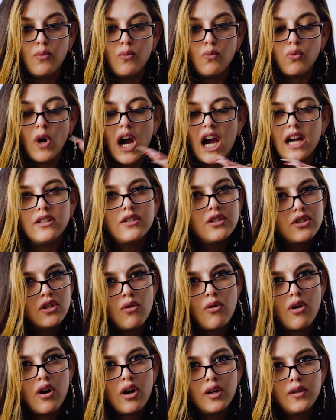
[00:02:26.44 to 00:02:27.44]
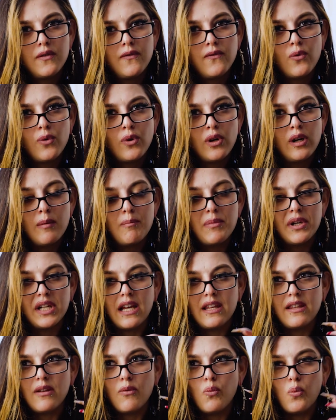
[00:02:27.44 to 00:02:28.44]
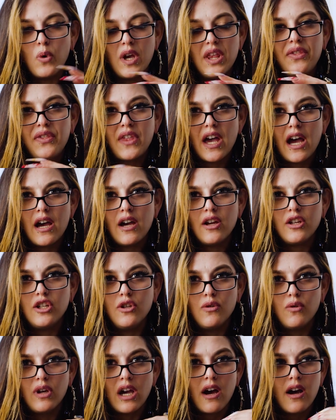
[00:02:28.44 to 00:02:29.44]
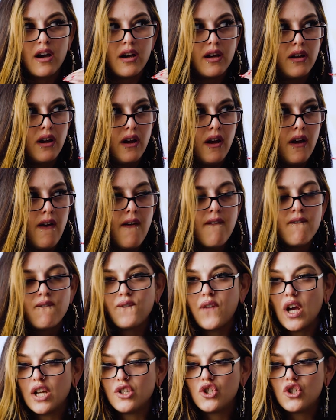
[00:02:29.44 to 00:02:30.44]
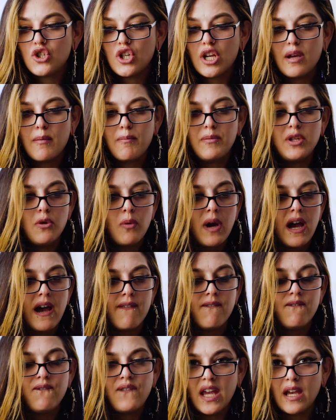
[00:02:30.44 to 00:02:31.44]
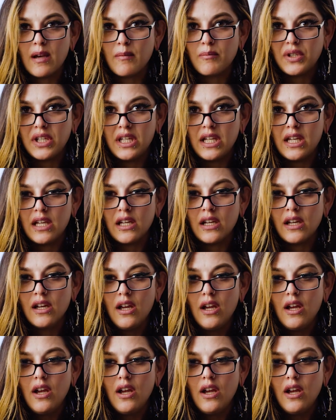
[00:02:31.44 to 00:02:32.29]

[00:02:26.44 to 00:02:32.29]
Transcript: ride so hard for it. But with that, you got friendship, you have family.